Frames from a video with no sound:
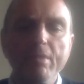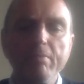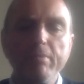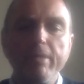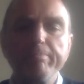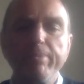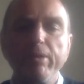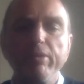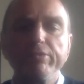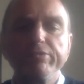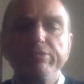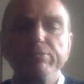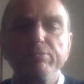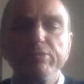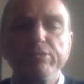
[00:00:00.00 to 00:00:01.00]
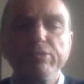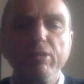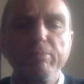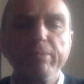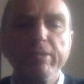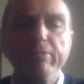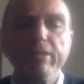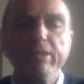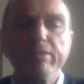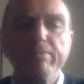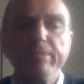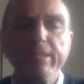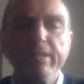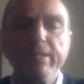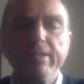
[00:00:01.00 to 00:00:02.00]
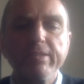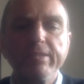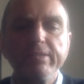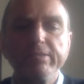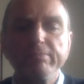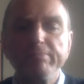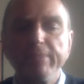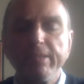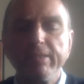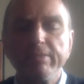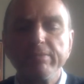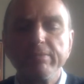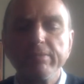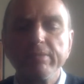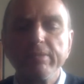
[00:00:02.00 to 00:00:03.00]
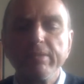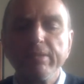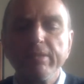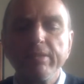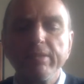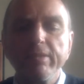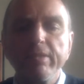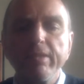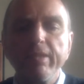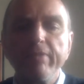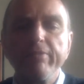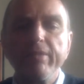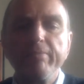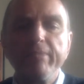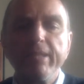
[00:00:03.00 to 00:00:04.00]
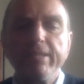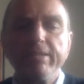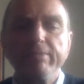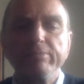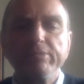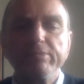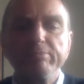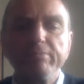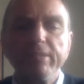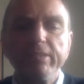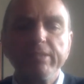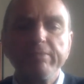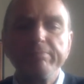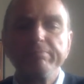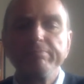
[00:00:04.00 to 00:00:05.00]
My boss would not begrudge me a decent meal if I made him some money.